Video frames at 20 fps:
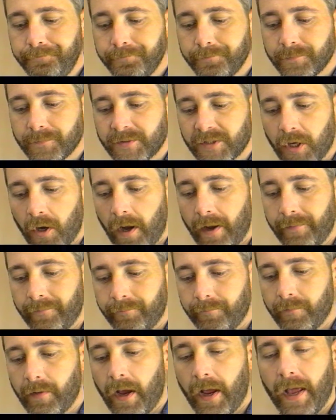So I
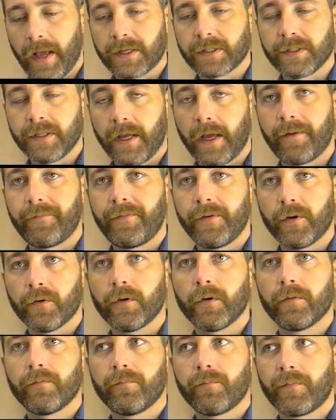
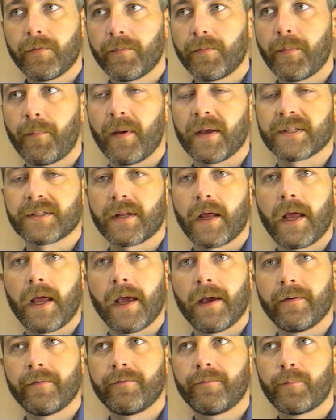feel the best I
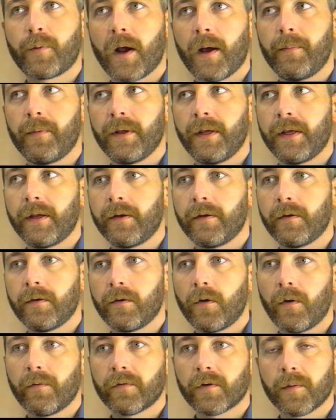have probably in
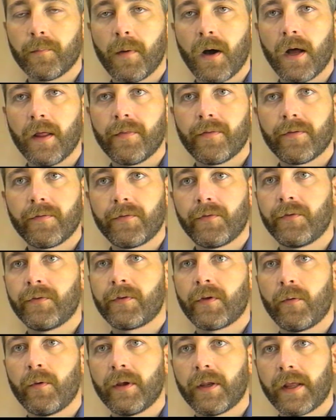over a month since
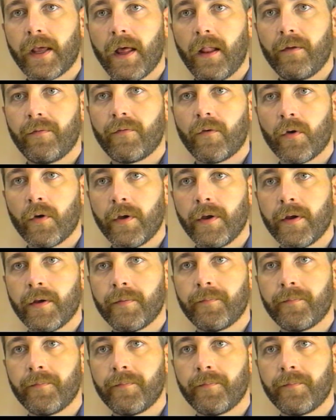I went to California.